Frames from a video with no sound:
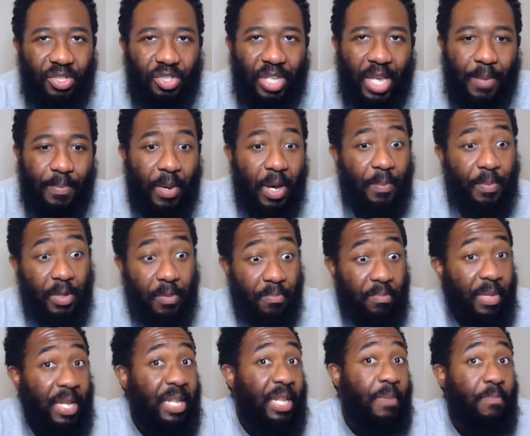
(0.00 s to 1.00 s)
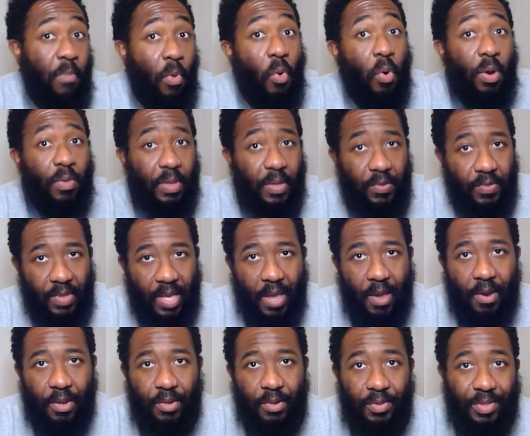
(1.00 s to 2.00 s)
shape up up and meeting more of these
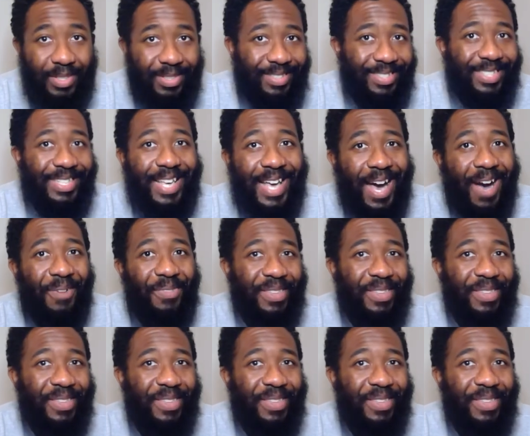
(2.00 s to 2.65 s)
characters and see how